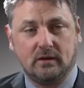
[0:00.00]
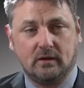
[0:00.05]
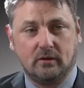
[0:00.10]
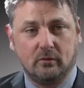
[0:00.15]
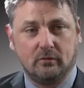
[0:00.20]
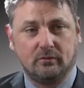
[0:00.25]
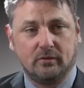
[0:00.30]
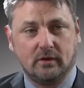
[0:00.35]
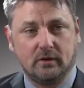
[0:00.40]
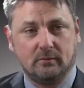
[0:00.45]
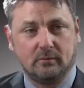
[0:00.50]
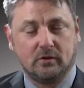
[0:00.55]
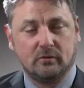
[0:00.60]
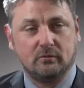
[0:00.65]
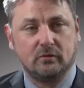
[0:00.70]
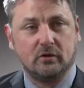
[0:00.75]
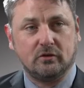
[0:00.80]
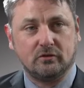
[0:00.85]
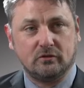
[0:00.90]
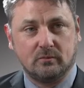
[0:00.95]
of um,
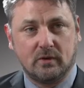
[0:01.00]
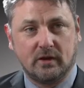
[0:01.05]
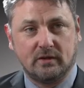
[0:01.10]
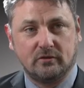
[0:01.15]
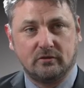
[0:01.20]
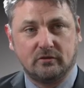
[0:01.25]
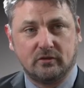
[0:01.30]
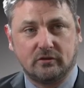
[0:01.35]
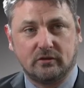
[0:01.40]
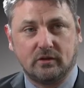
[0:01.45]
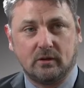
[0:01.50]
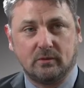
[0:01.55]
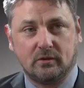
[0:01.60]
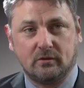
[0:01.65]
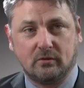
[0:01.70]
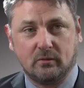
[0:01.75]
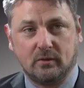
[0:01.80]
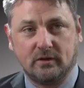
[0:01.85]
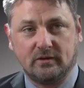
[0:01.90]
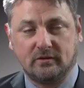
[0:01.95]
conversion rates just coming
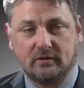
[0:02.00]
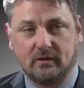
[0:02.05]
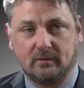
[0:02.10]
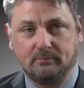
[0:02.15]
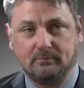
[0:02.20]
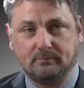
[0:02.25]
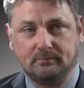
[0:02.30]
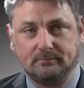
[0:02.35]
through Easter